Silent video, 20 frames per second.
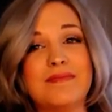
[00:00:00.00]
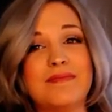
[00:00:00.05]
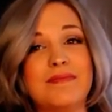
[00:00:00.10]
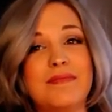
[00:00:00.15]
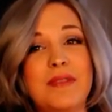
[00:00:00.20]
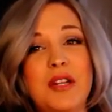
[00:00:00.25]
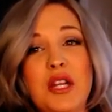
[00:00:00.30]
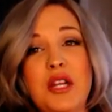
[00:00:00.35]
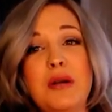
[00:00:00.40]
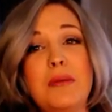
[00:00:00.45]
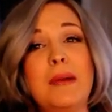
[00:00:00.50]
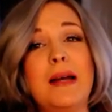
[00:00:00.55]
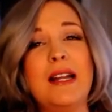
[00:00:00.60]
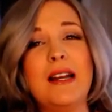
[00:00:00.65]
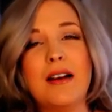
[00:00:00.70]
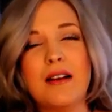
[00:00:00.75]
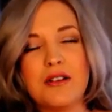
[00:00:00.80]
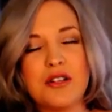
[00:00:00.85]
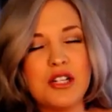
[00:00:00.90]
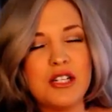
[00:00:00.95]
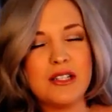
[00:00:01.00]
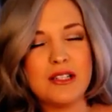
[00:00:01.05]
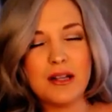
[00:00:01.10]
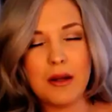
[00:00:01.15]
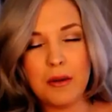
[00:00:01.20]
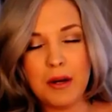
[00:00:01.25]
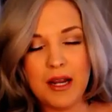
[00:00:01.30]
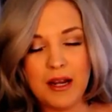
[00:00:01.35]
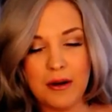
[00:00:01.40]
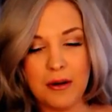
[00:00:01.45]
human. Oh, she's
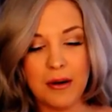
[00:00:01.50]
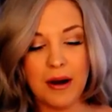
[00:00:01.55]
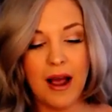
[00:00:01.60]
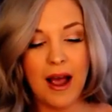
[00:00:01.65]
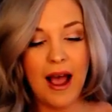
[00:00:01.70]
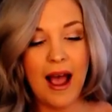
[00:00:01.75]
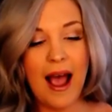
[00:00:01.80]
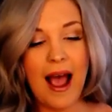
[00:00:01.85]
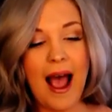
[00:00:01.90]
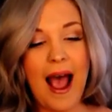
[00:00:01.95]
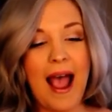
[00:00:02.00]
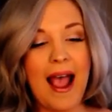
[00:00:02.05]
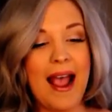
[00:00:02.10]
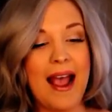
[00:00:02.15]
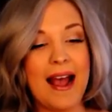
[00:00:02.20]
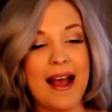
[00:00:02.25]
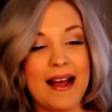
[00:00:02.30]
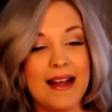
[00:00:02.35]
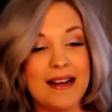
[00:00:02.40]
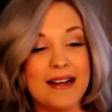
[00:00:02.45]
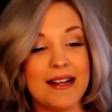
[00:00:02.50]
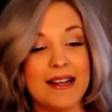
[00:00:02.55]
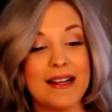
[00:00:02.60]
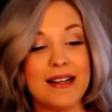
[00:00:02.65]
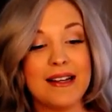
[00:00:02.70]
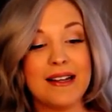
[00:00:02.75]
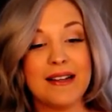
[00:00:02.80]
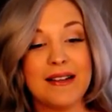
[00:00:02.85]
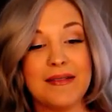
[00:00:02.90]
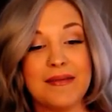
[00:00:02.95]
so cute.
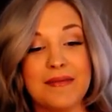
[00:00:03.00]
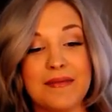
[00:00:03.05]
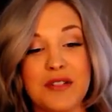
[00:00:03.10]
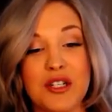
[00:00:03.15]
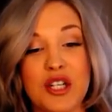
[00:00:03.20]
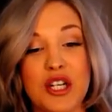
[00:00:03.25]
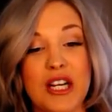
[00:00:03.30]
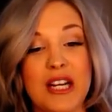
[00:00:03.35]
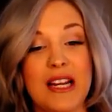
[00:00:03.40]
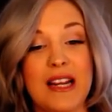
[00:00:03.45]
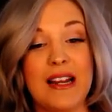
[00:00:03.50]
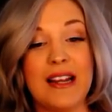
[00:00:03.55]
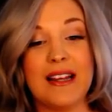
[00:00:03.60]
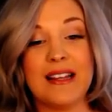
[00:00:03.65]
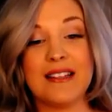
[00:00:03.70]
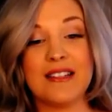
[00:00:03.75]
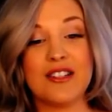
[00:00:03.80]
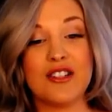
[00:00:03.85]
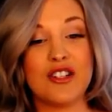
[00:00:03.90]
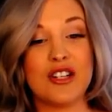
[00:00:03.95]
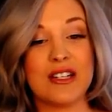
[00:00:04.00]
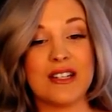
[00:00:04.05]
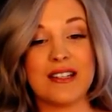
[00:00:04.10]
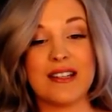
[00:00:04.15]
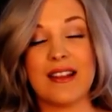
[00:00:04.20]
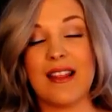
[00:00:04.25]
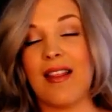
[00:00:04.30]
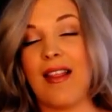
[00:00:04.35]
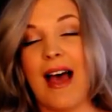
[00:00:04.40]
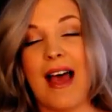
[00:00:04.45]
And she is
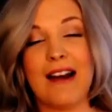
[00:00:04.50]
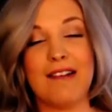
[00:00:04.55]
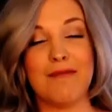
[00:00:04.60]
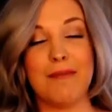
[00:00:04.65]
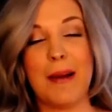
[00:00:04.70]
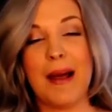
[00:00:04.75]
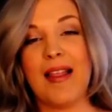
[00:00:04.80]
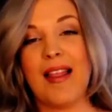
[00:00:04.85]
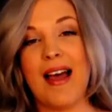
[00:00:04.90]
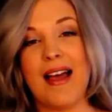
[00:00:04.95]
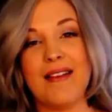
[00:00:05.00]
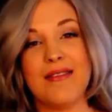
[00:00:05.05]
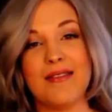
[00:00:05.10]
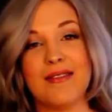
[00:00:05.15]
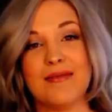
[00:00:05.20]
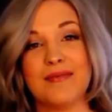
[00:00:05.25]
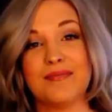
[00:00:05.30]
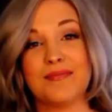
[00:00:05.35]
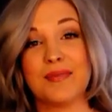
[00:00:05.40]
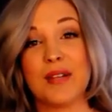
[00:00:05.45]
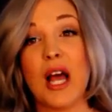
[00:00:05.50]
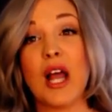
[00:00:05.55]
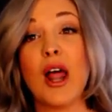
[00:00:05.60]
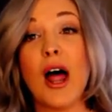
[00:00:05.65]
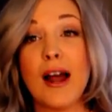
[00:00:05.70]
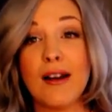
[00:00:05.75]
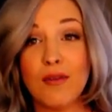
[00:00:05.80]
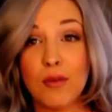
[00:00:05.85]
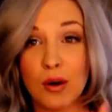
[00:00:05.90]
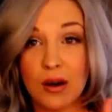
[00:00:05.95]
just the light of my life. A
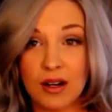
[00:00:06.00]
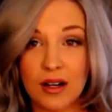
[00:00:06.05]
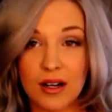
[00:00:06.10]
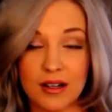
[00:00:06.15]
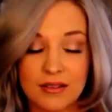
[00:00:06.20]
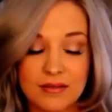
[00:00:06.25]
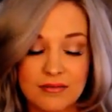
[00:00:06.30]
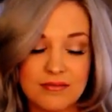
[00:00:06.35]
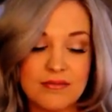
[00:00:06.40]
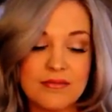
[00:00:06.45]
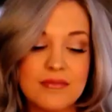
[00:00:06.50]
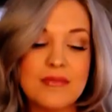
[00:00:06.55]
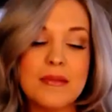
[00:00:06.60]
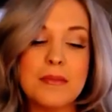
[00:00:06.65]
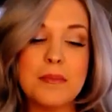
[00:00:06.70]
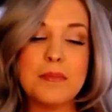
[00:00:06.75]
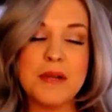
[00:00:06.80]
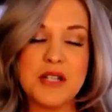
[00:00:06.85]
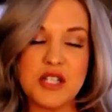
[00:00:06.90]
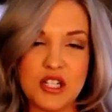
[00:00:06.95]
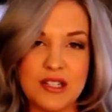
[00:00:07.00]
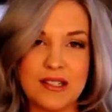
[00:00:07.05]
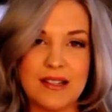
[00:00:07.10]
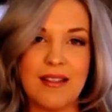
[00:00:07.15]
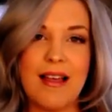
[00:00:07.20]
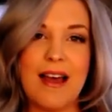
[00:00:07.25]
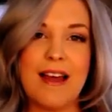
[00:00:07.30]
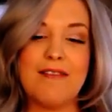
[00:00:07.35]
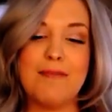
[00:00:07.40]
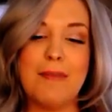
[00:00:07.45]
lot of work, but she's the
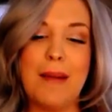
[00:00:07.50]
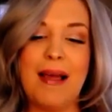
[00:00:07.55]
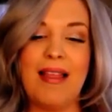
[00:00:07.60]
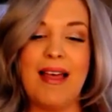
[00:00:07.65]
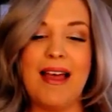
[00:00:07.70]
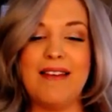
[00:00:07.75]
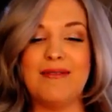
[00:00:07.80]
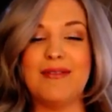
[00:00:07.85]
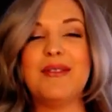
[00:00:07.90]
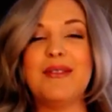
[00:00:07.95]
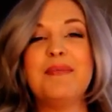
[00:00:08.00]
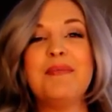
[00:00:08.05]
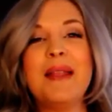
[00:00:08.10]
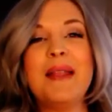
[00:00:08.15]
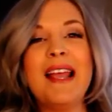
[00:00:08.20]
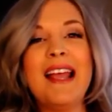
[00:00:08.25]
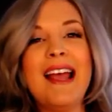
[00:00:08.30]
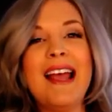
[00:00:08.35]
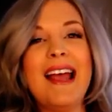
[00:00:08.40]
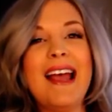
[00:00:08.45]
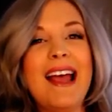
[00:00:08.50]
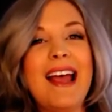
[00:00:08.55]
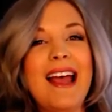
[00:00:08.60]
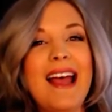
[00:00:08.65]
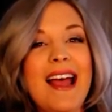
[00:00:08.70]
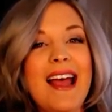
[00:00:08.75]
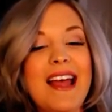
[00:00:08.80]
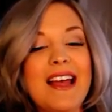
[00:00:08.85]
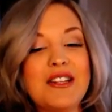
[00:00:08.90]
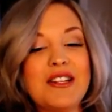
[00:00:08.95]
light of my life.
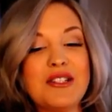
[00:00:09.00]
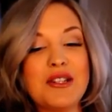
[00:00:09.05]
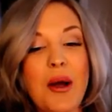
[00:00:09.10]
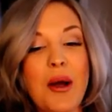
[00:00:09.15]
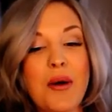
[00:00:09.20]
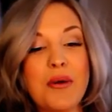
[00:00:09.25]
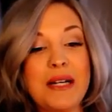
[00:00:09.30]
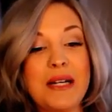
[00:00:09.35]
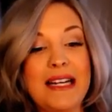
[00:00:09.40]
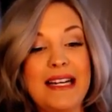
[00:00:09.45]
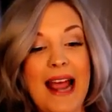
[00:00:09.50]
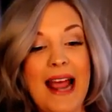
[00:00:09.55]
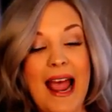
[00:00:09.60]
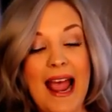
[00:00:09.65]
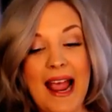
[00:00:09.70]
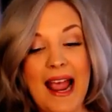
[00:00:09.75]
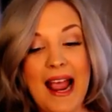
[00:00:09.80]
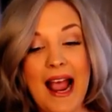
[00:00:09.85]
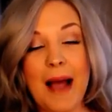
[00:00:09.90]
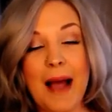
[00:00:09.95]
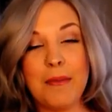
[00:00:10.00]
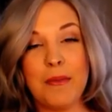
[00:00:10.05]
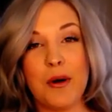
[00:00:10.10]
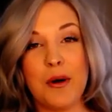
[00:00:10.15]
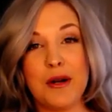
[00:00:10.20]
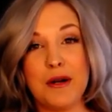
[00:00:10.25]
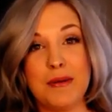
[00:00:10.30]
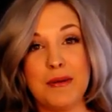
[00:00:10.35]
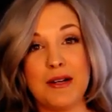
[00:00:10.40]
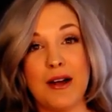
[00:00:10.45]
So today I'm
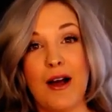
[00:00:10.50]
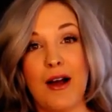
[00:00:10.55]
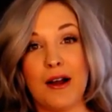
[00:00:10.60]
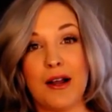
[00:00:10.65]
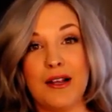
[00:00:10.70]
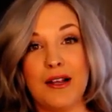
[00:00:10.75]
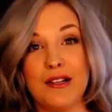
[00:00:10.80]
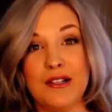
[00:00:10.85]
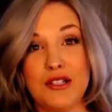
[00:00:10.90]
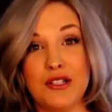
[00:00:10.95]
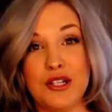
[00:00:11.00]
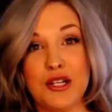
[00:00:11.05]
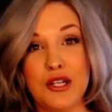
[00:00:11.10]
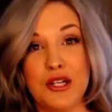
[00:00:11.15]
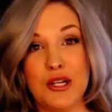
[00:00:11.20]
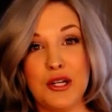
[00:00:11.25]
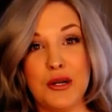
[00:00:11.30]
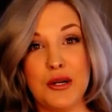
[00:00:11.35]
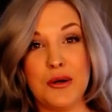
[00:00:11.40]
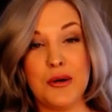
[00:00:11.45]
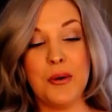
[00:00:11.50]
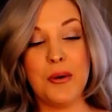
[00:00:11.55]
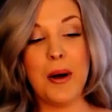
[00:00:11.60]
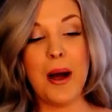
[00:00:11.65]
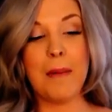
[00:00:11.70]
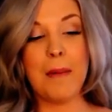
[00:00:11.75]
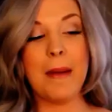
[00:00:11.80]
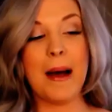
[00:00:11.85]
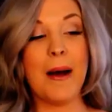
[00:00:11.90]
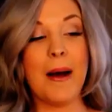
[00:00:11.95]
going to be talking to you
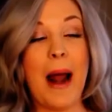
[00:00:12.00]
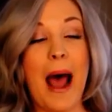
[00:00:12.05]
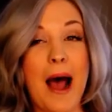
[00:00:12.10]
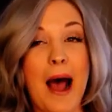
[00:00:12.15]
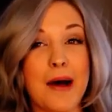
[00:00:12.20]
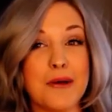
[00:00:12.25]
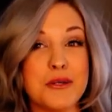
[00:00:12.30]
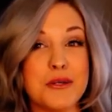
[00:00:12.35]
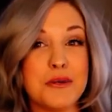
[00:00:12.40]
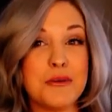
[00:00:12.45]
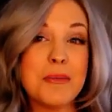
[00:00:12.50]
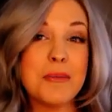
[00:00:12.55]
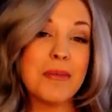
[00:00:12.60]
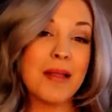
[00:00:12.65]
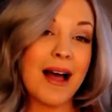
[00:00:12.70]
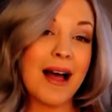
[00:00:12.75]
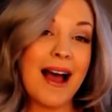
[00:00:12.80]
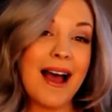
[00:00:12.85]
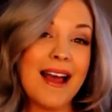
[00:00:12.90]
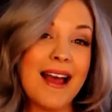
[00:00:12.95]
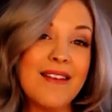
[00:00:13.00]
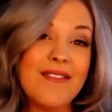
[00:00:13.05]
about how to apply